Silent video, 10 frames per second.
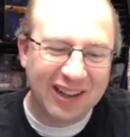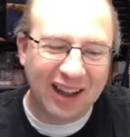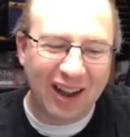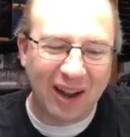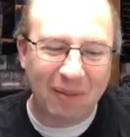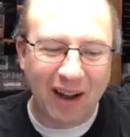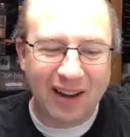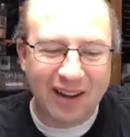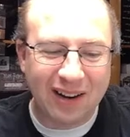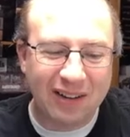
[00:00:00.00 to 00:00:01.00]
Um,
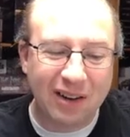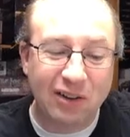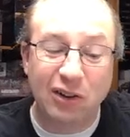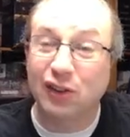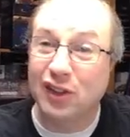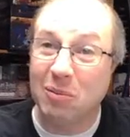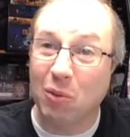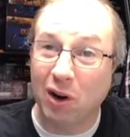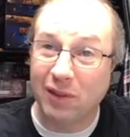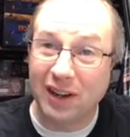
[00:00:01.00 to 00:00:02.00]
I, I you'll see
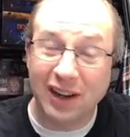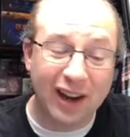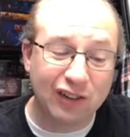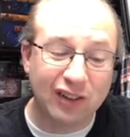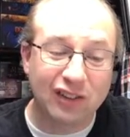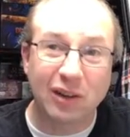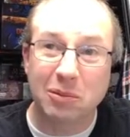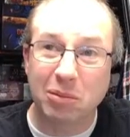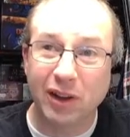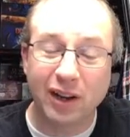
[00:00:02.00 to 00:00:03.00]
more of it in action because I'll be
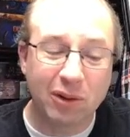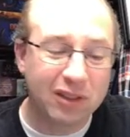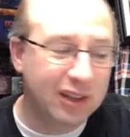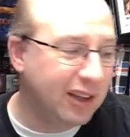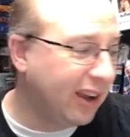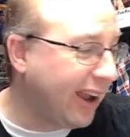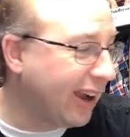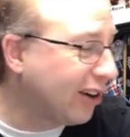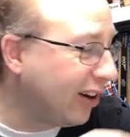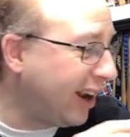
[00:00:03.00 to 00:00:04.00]
playing with the
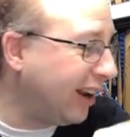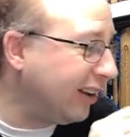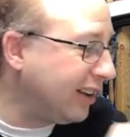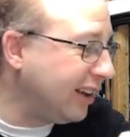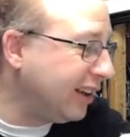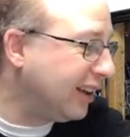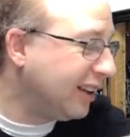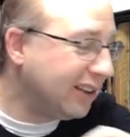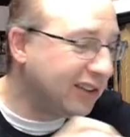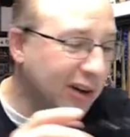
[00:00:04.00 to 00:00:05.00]
hacker and the
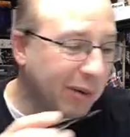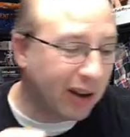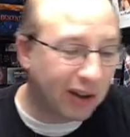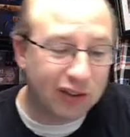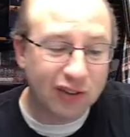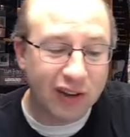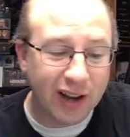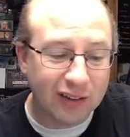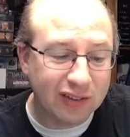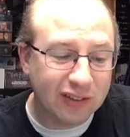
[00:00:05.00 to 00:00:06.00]
xenobiologist
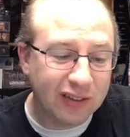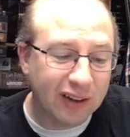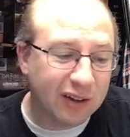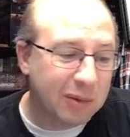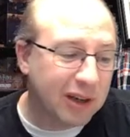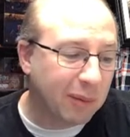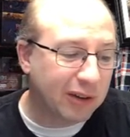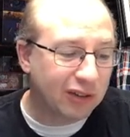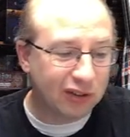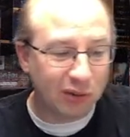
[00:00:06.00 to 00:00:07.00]
next. They're going to be coming
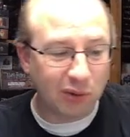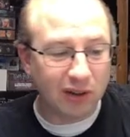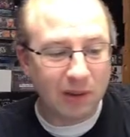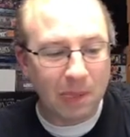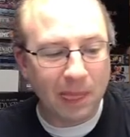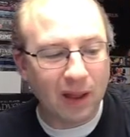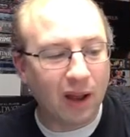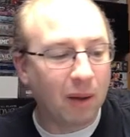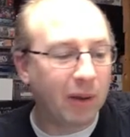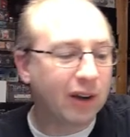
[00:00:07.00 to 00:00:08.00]
soon.
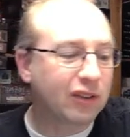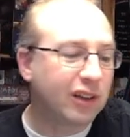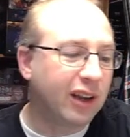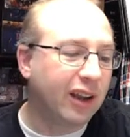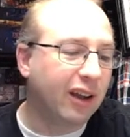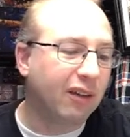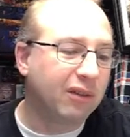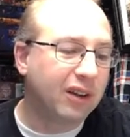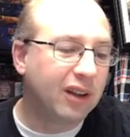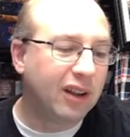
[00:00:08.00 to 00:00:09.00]
Um, I actually have
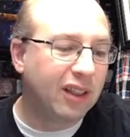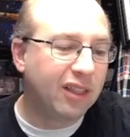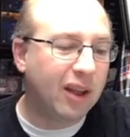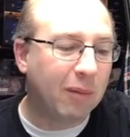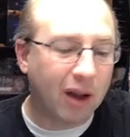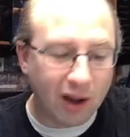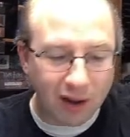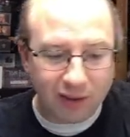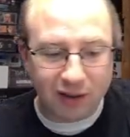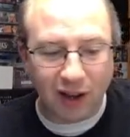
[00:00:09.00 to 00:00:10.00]
them
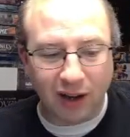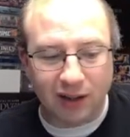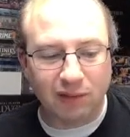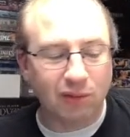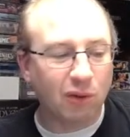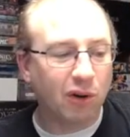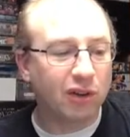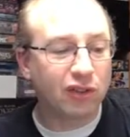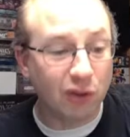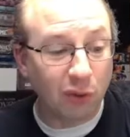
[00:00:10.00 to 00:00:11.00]
on the docket for
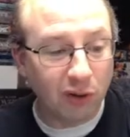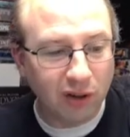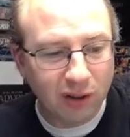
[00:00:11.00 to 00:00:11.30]
soon.